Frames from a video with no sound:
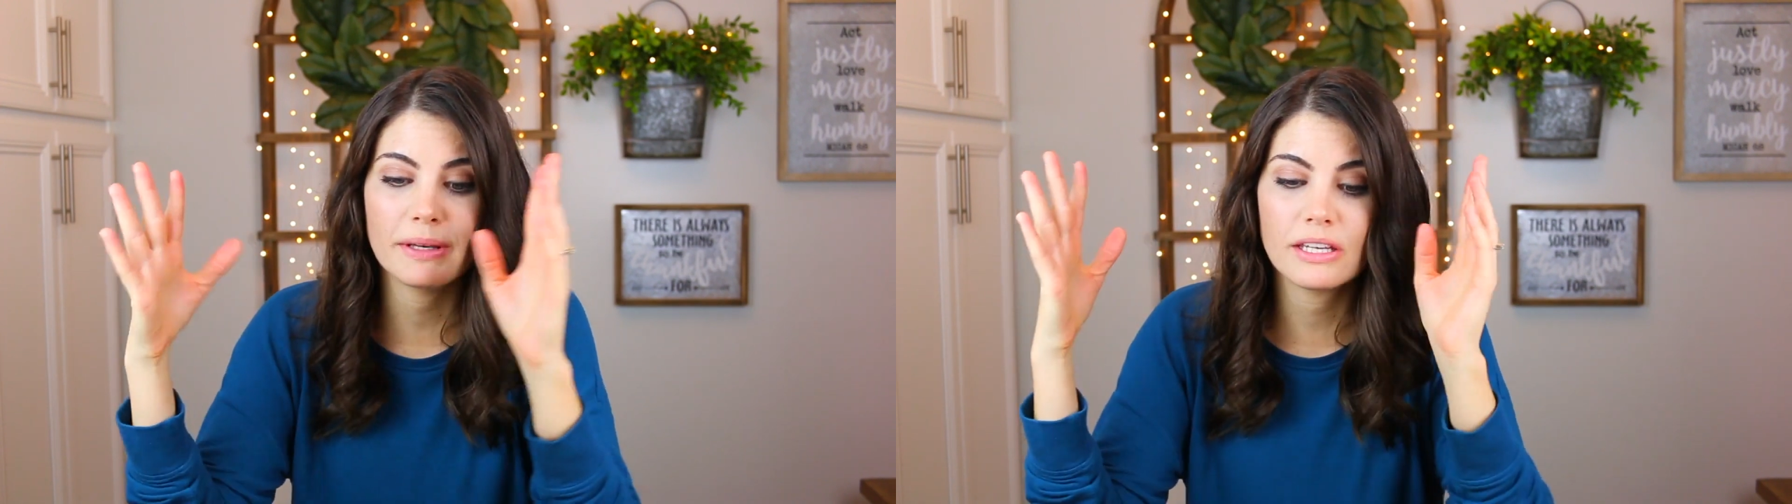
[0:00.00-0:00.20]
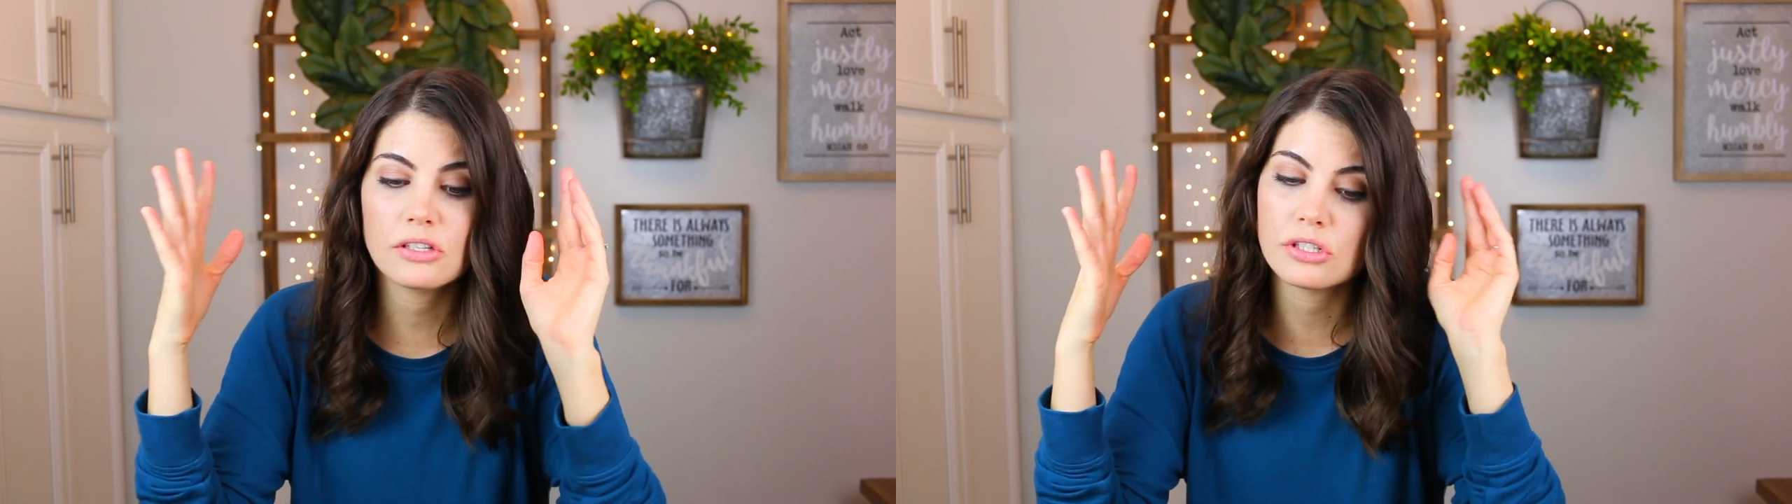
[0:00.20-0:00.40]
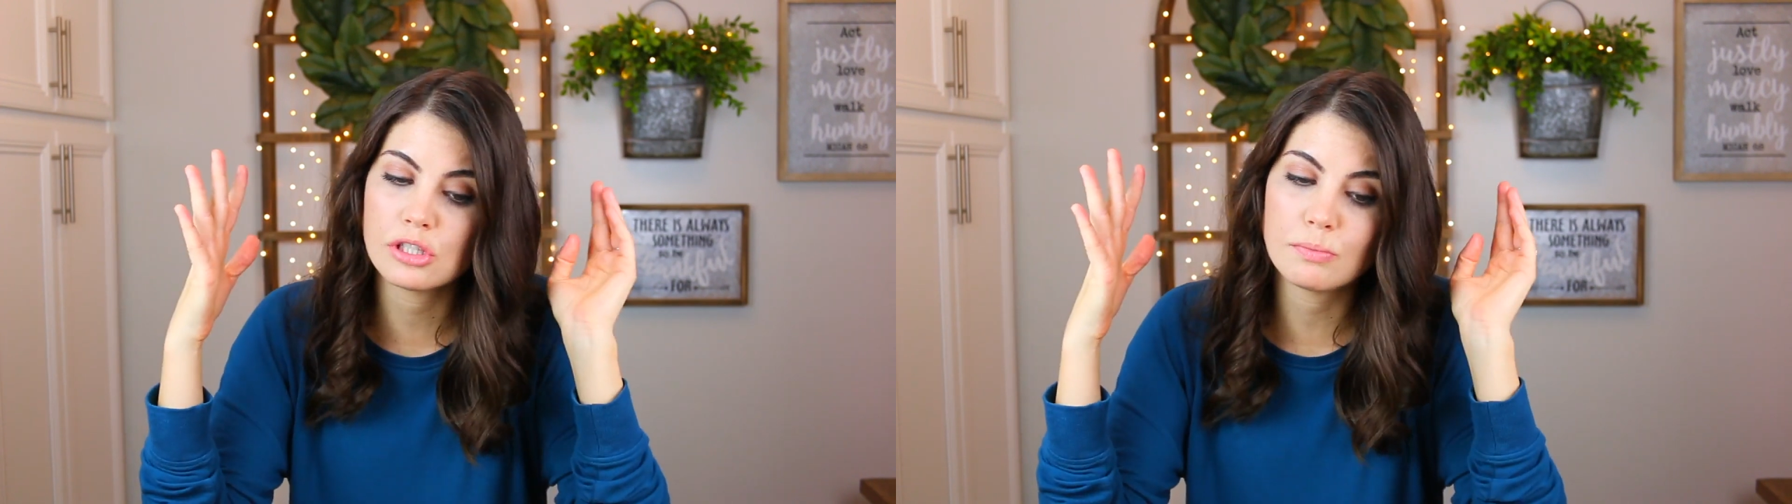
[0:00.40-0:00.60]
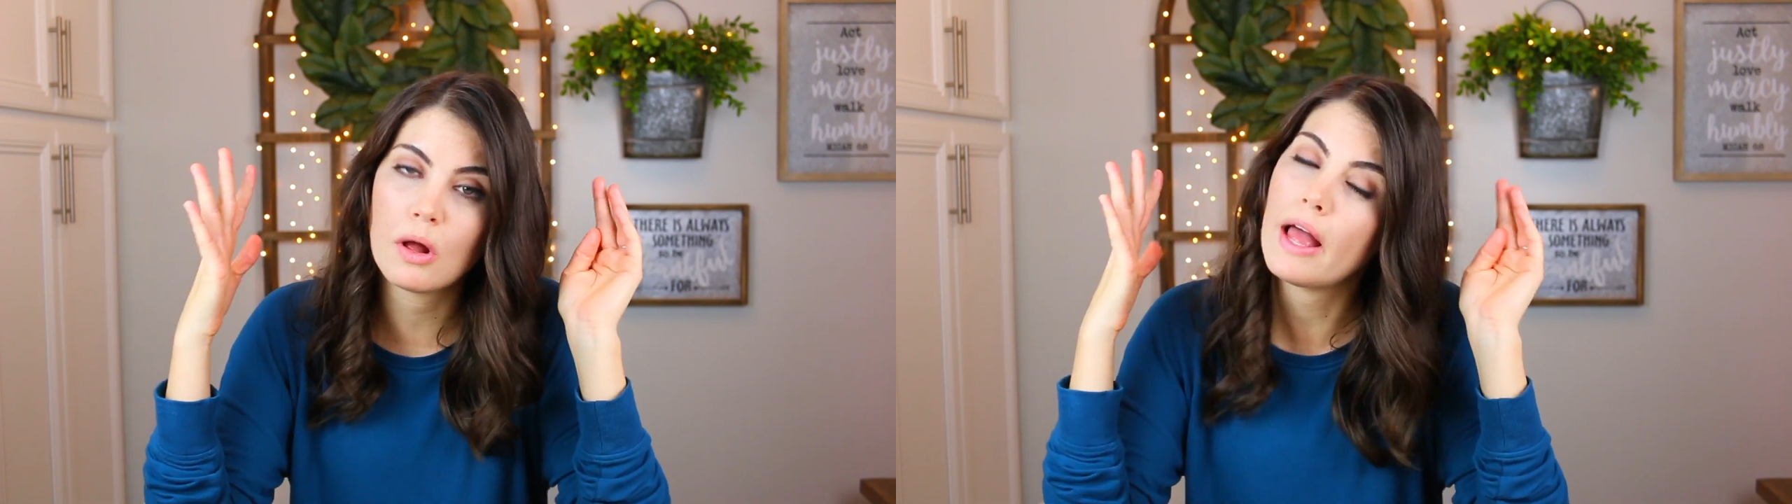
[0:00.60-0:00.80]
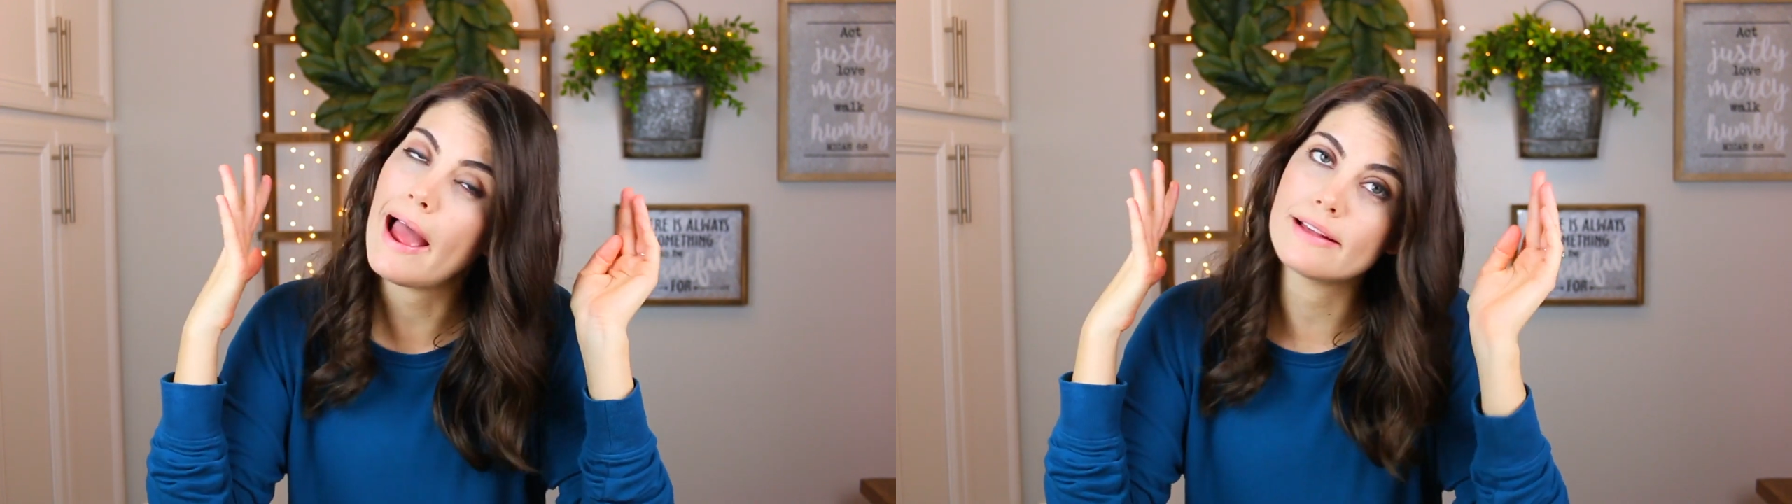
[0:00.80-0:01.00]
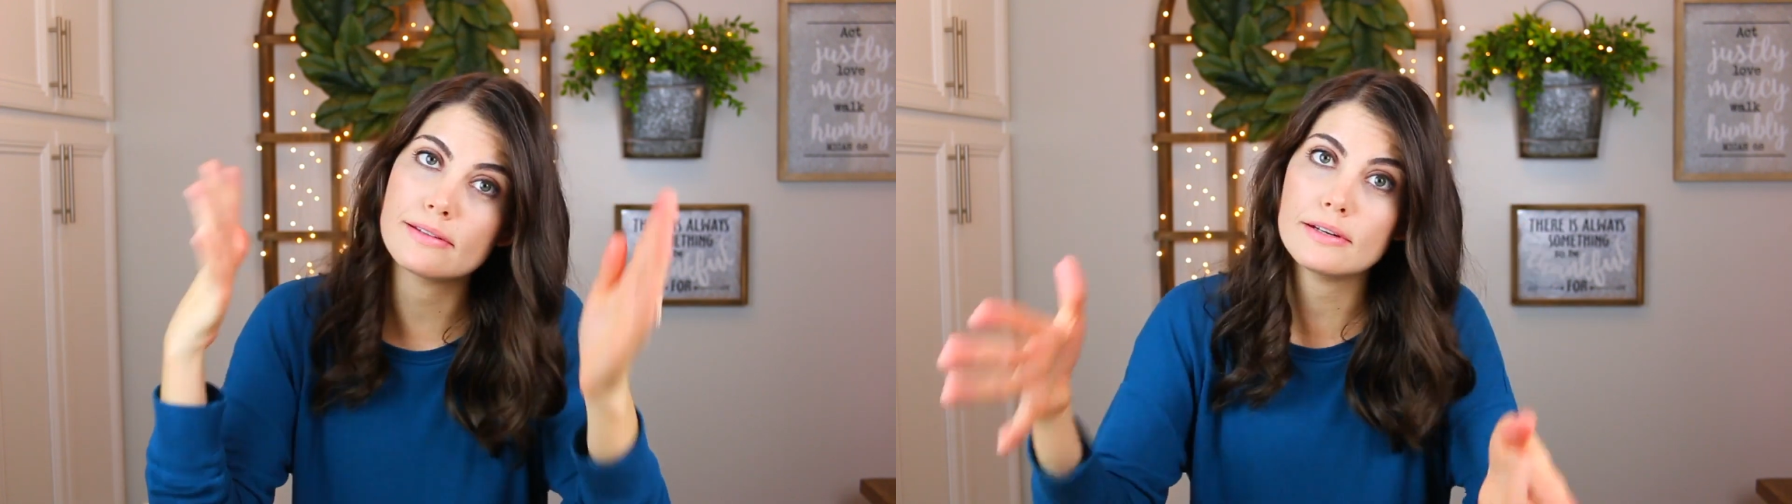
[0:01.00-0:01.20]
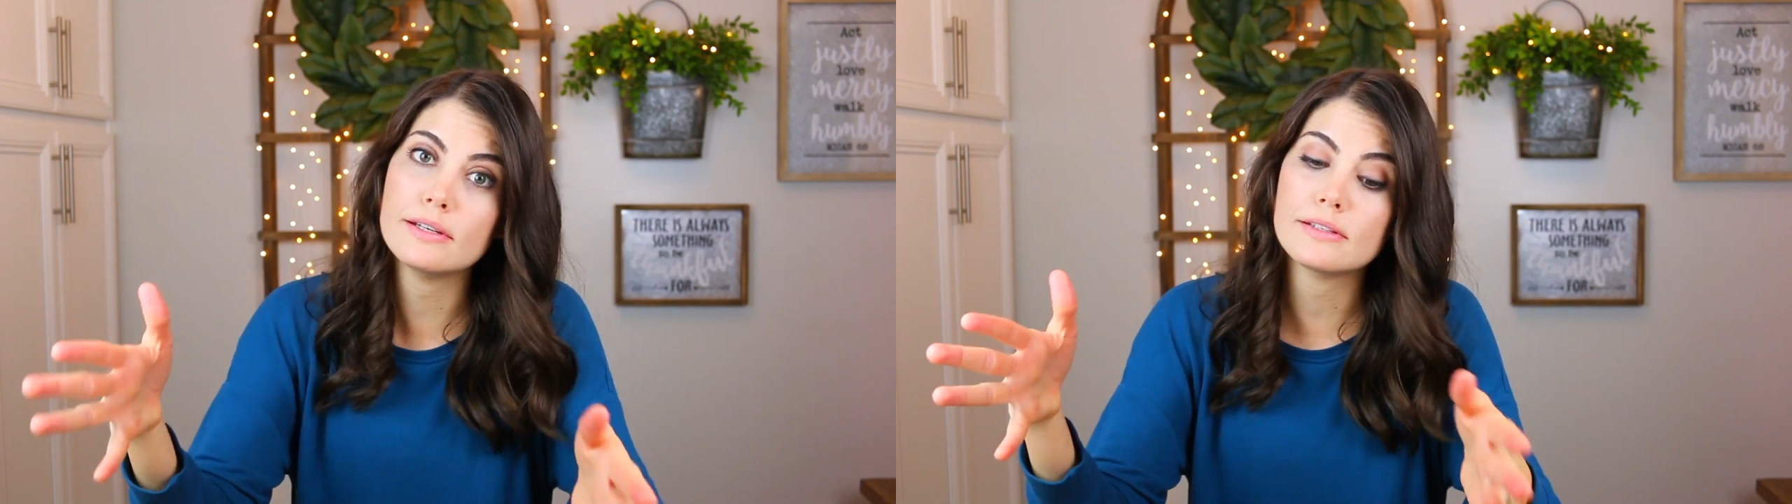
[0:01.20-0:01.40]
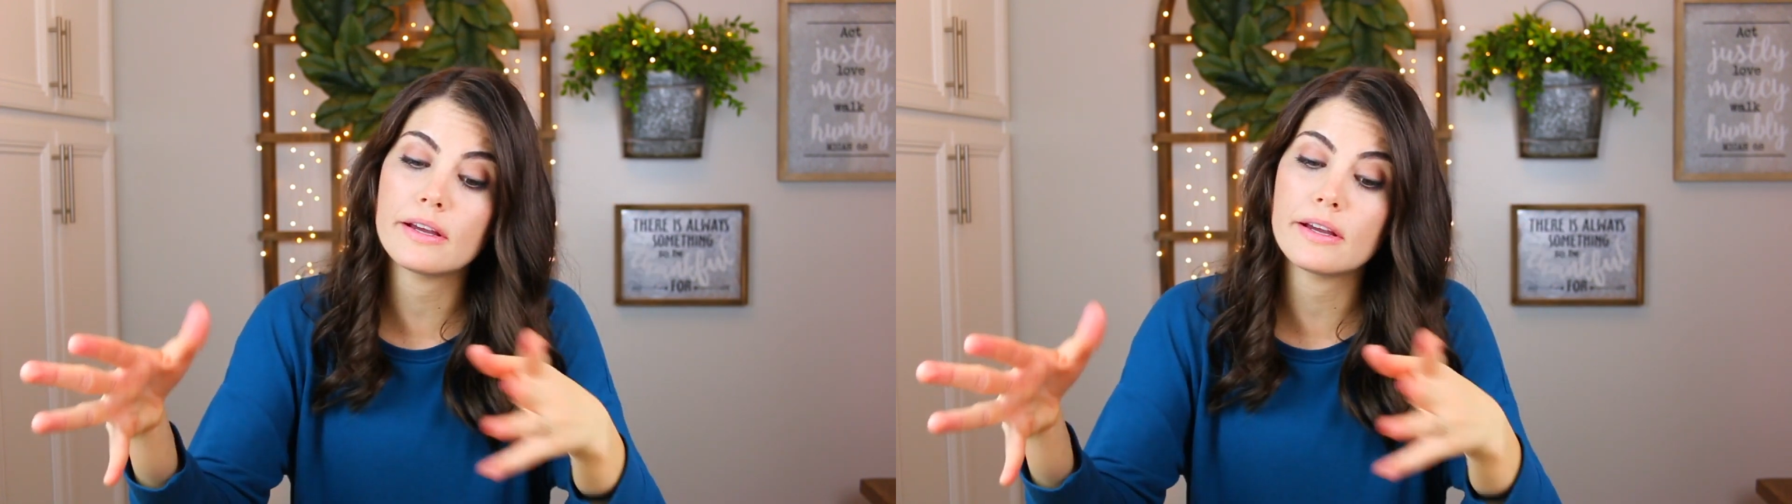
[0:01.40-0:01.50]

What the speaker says: My kitchen's small as it is.